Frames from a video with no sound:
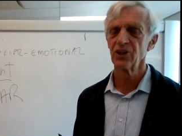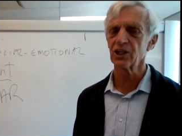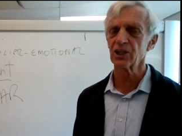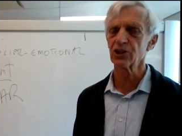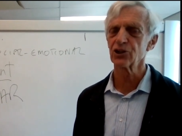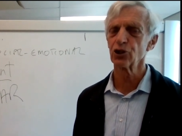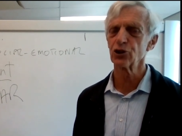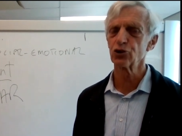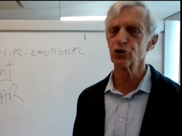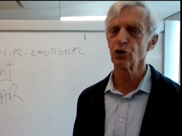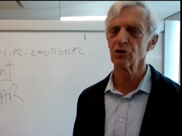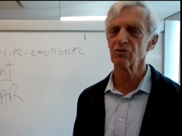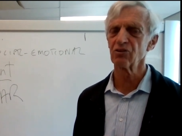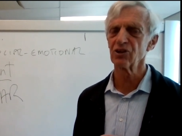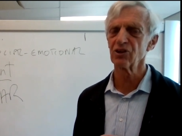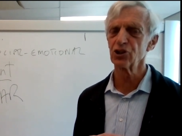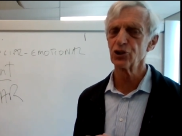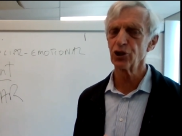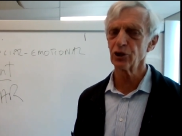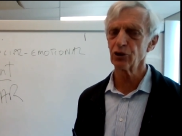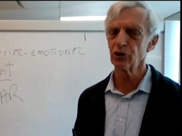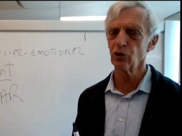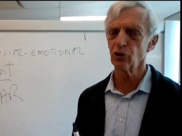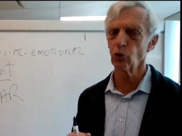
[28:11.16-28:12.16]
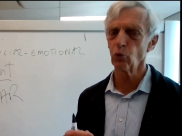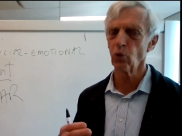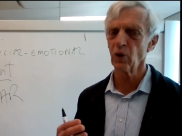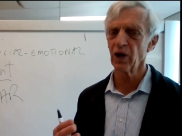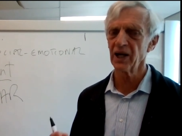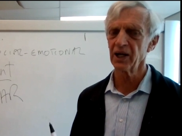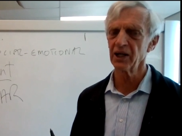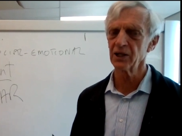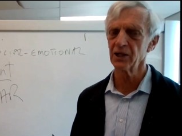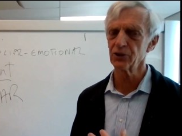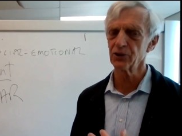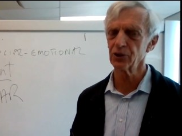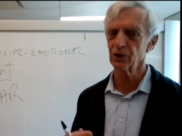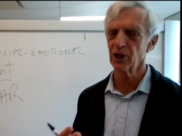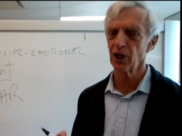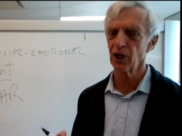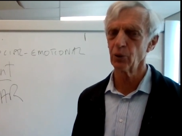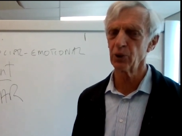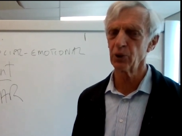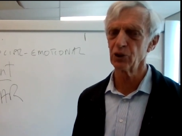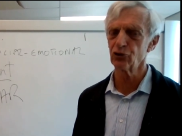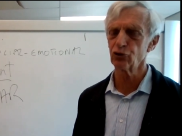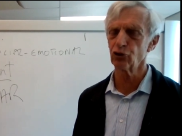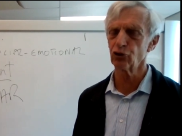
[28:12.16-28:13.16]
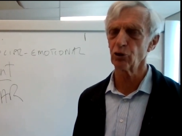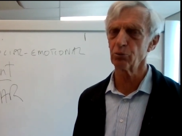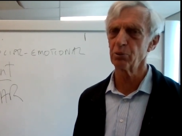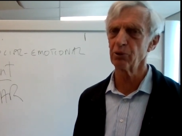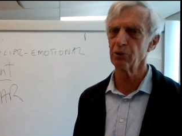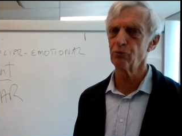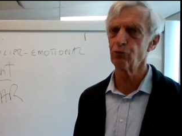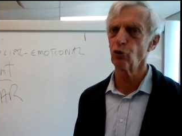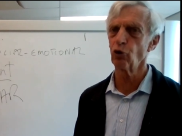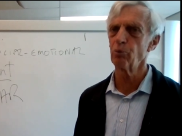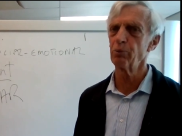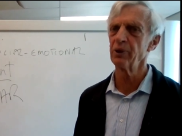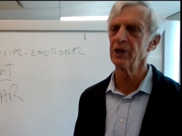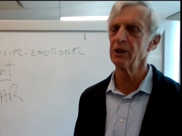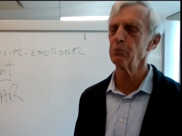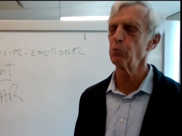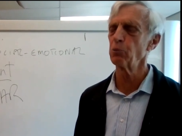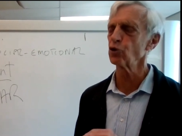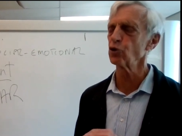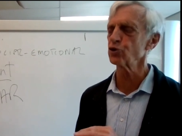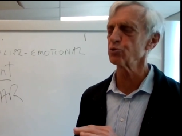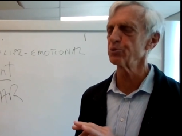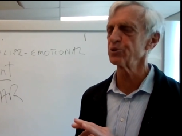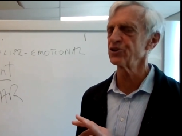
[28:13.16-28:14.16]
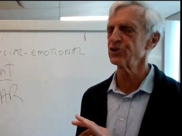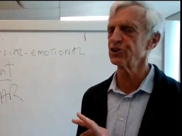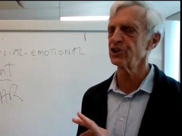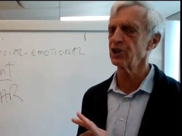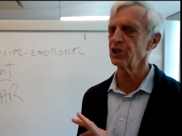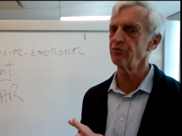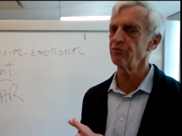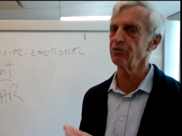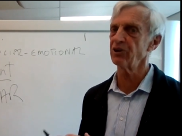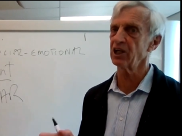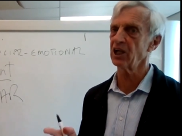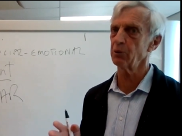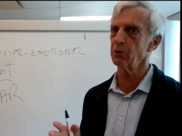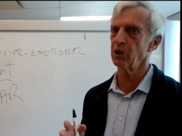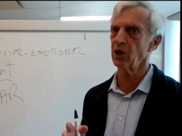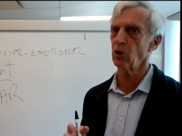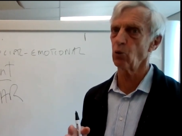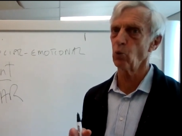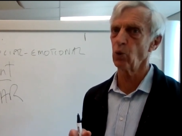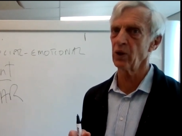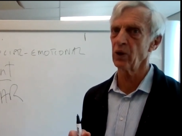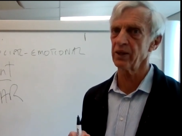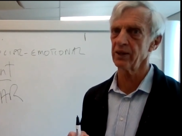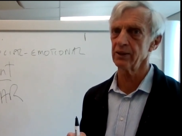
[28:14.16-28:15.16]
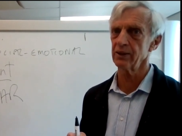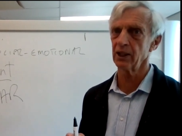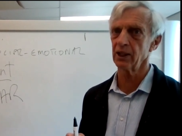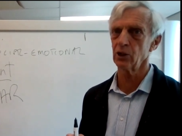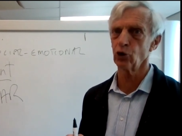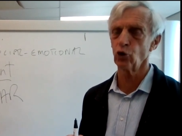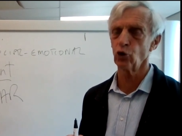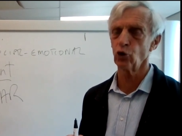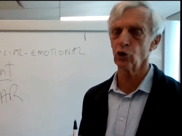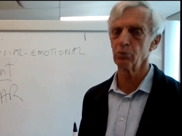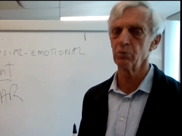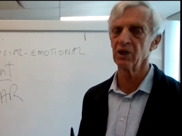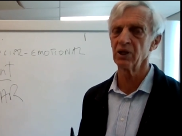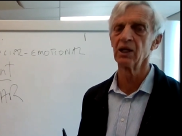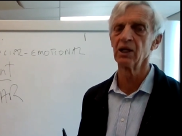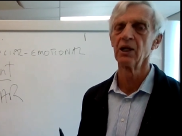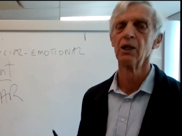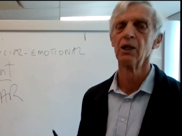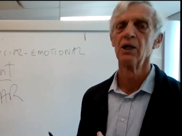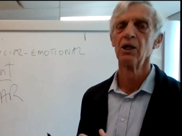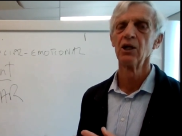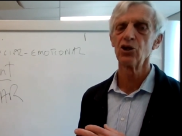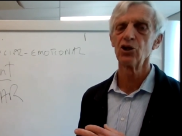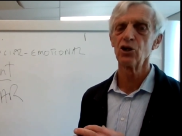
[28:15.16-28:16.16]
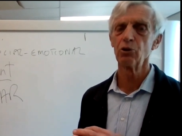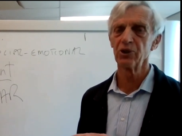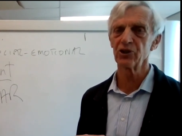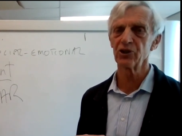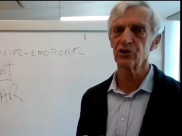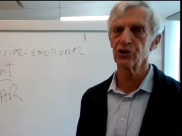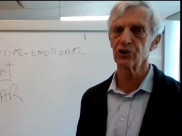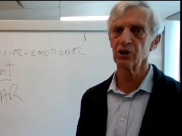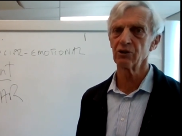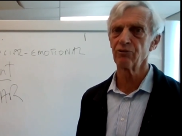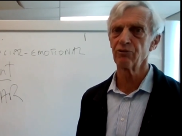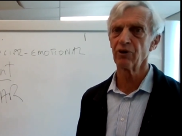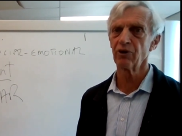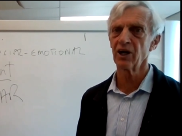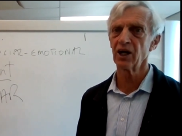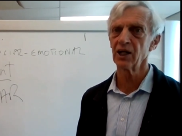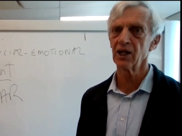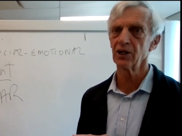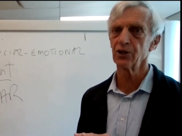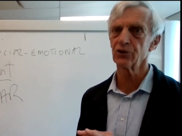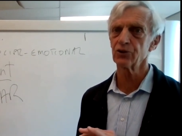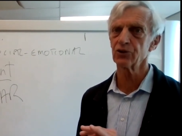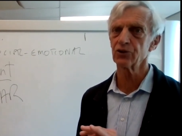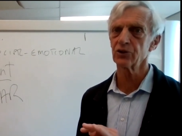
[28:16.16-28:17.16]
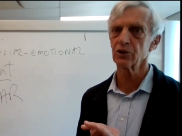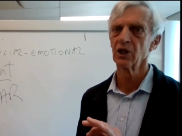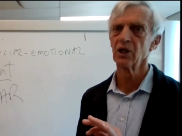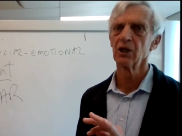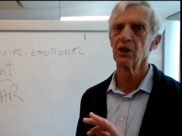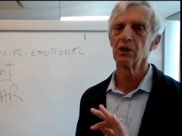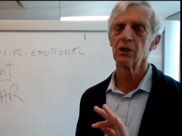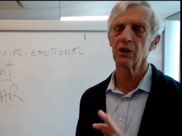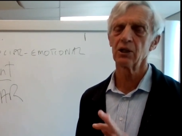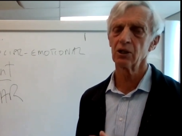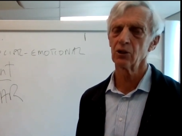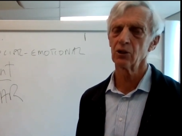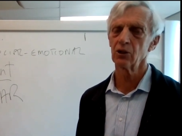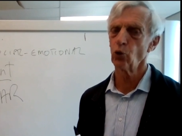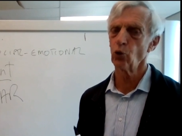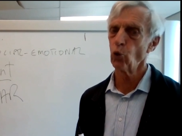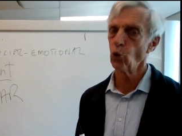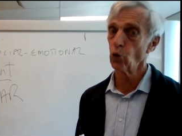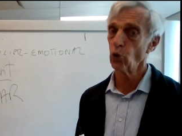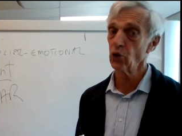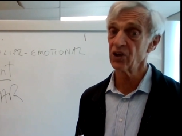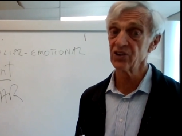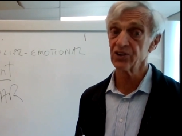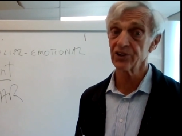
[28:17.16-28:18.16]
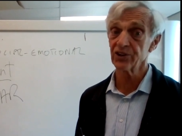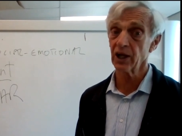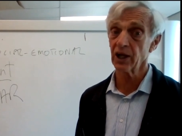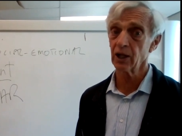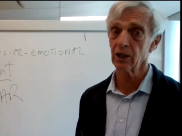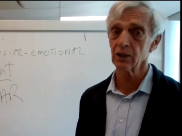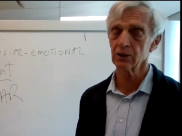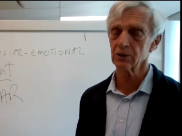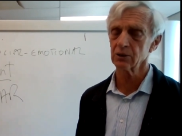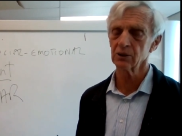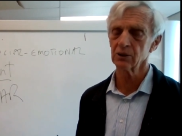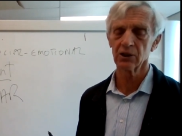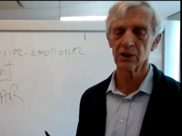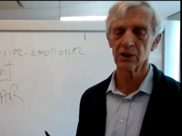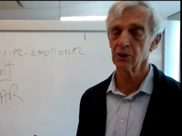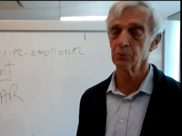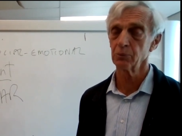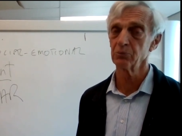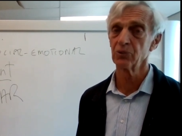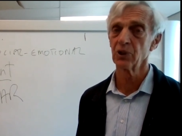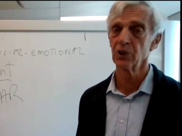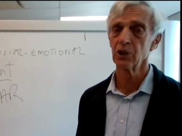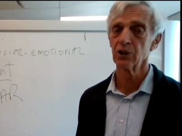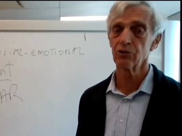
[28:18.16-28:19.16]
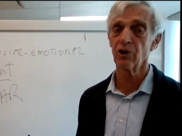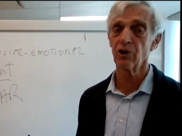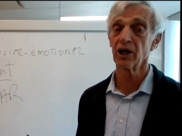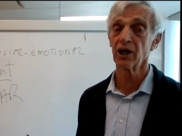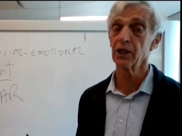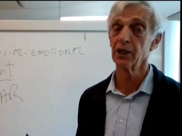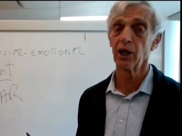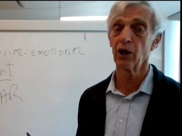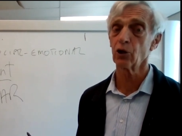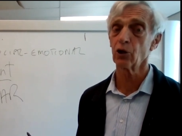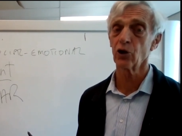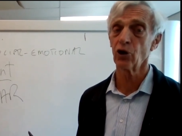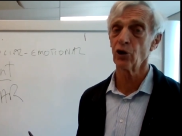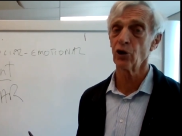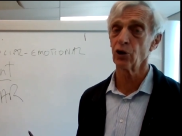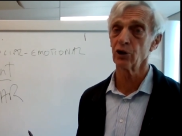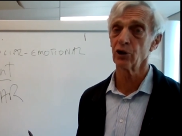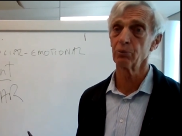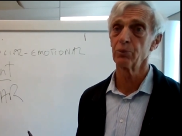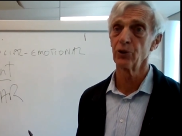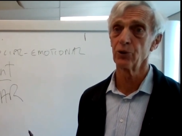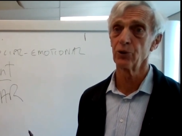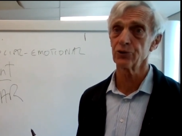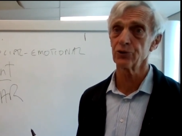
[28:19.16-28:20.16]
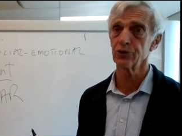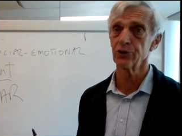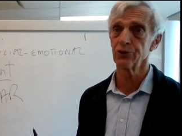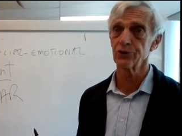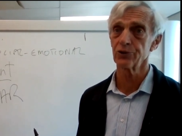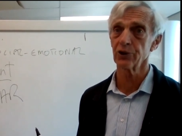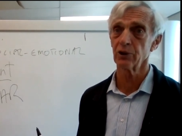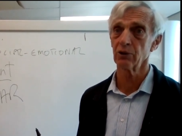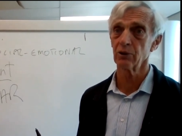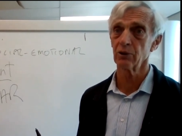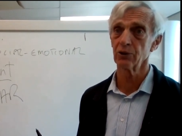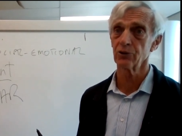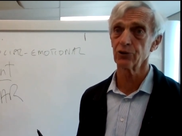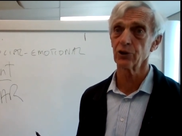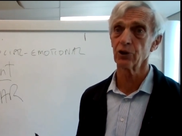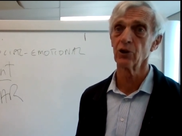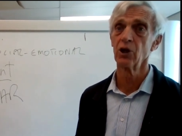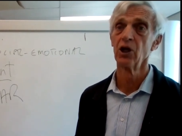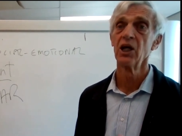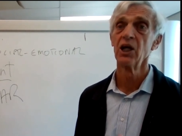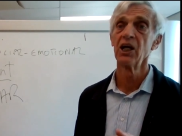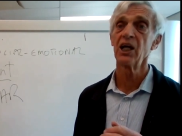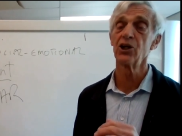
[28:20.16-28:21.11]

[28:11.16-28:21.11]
So that's a sort of a gentle way to go into it before being more specific about whether there could be domestic violence, uh, orders out, um, drug and alcohol abuse, and so on.